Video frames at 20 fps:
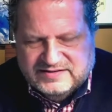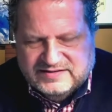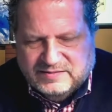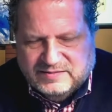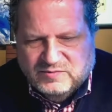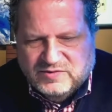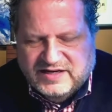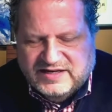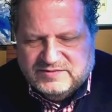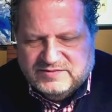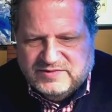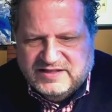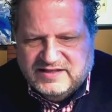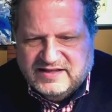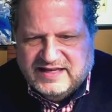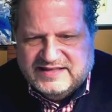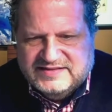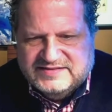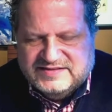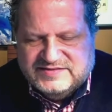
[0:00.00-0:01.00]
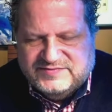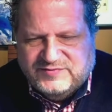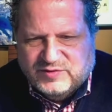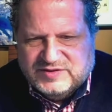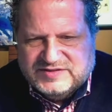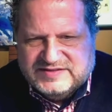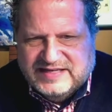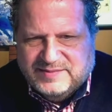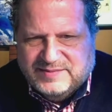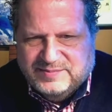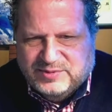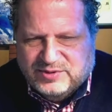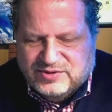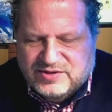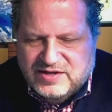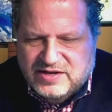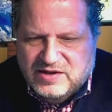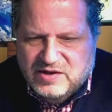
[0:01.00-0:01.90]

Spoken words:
And what I realized is, for example,